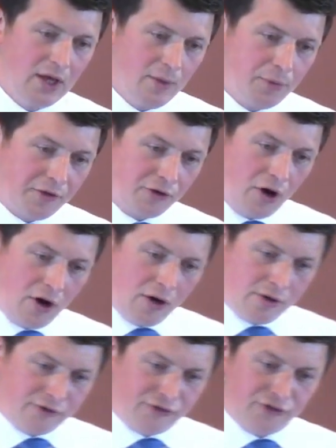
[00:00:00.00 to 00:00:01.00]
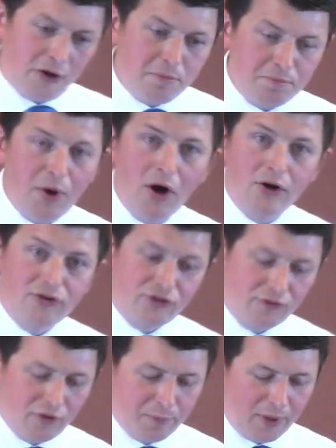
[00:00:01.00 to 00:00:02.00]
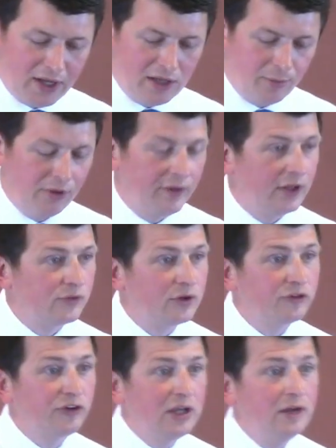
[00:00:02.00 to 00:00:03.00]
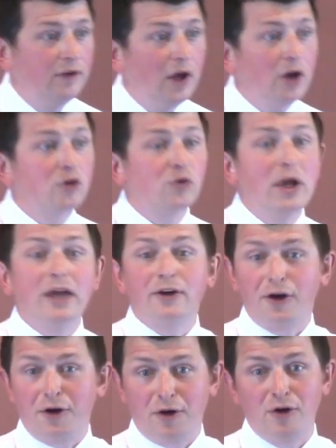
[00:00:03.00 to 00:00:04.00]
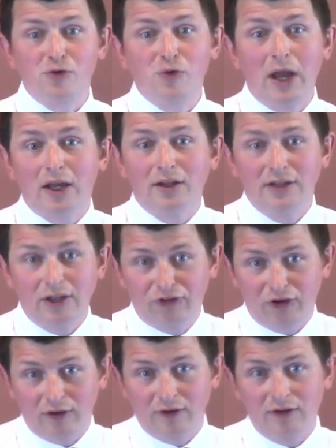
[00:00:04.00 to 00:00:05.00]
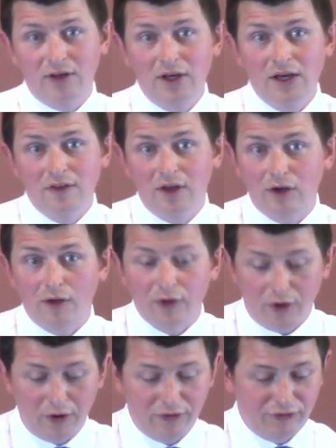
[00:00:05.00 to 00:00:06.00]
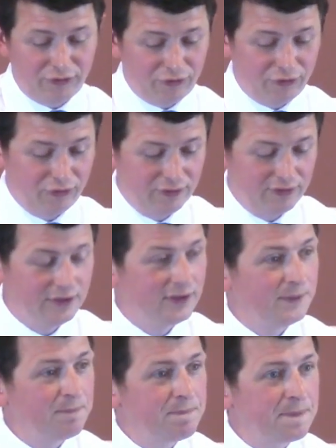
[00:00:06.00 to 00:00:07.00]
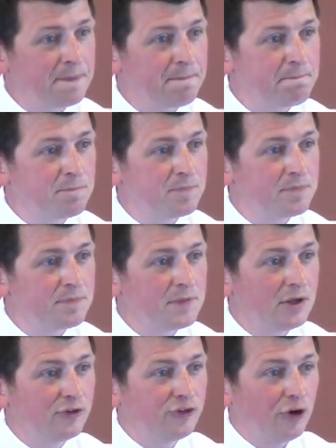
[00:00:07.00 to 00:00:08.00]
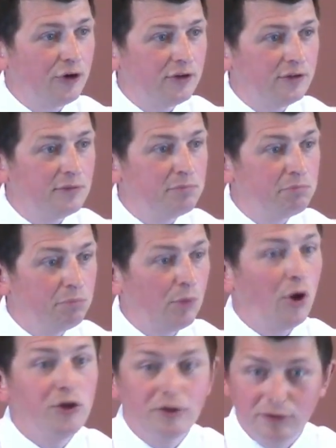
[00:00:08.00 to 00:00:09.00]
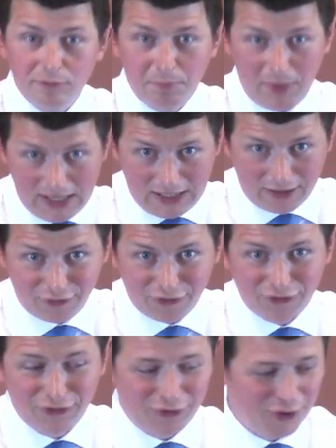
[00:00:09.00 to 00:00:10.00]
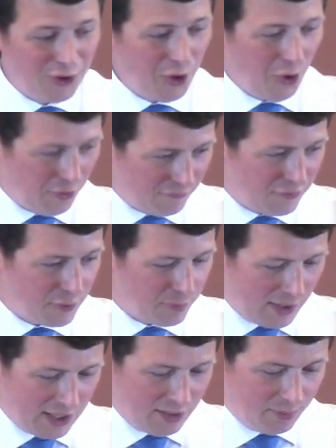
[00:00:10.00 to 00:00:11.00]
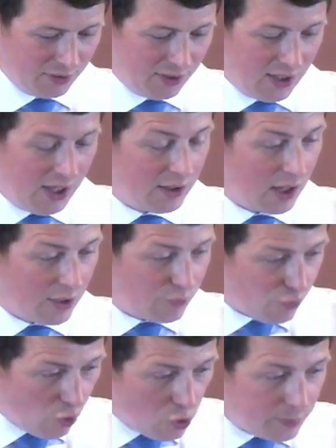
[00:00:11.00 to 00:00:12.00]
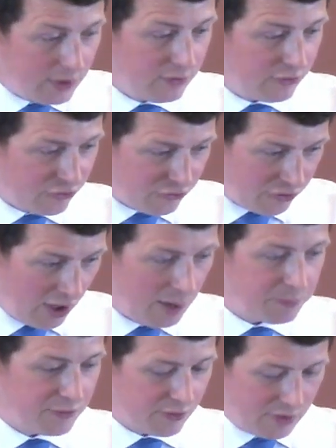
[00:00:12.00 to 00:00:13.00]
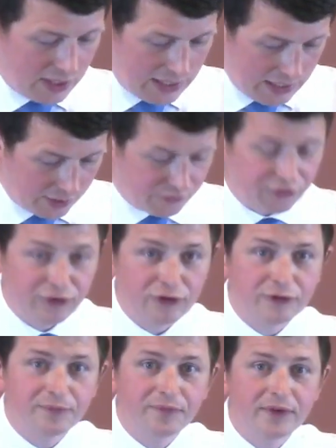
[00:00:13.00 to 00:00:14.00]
But there are some parts of the Bible that receive greater recognition than others. Certain mountain peaks of the Bible, and Romans chapter 8